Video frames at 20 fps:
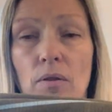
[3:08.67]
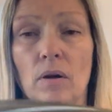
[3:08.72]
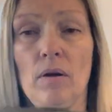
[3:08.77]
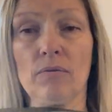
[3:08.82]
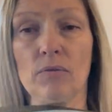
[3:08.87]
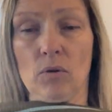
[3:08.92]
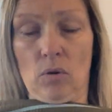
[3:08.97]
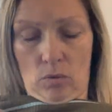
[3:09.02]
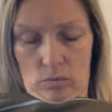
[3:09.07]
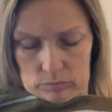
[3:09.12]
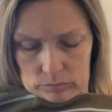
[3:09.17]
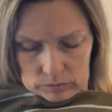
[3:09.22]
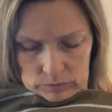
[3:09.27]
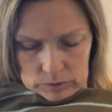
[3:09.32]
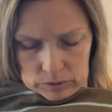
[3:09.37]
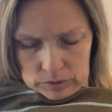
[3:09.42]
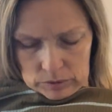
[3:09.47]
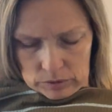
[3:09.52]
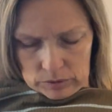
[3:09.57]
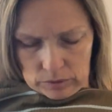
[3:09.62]
I've got
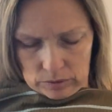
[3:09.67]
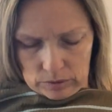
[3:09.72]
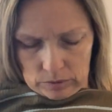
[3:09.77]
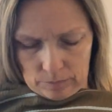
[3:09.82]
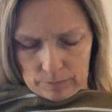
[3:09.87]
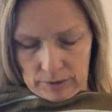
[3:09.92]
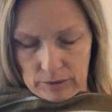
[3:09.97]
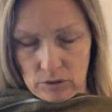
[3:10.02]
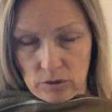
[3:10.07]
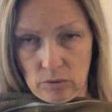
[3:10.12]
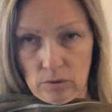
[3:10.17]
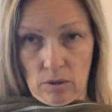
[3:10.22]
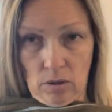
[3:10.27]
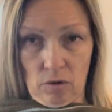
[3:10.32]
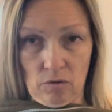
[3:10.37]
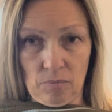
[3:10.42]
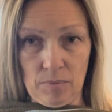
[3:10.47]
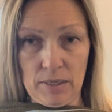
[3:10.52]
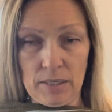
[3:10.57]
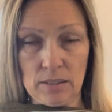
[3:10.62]
about
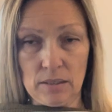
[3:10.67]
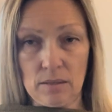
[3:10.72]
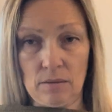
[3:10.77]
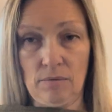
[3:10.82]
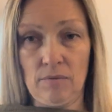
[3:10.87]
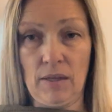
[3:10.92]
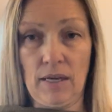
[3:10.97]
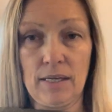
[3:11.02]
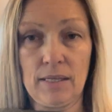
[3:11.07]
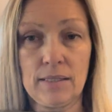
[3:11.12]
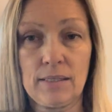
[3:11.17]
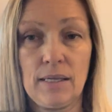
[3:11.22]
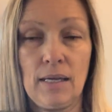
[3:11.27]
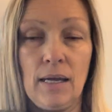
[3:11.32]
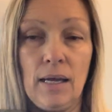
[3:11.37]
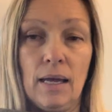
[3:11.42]
2.5 meters of this,